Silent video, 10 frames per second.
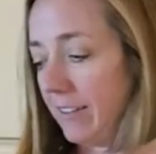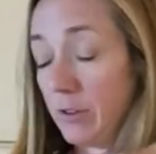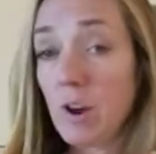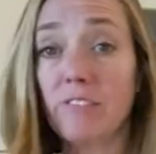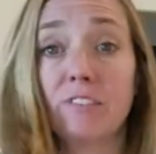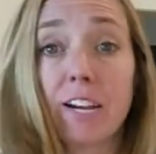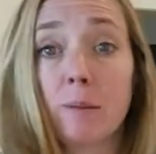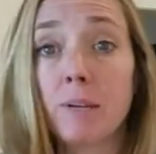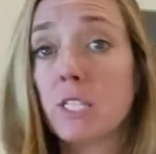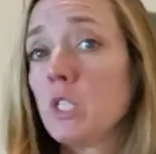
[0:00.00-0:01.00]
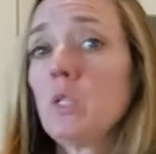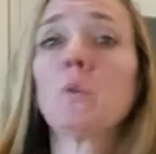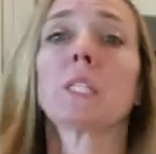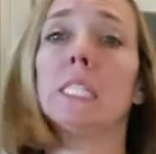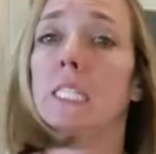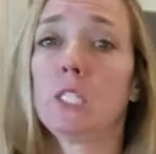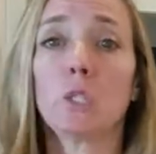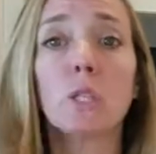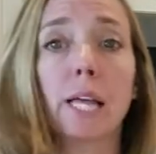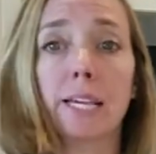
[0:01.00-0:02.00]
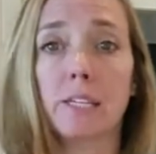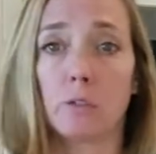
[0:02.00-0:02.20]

If you have a Vitamix, you only need to do like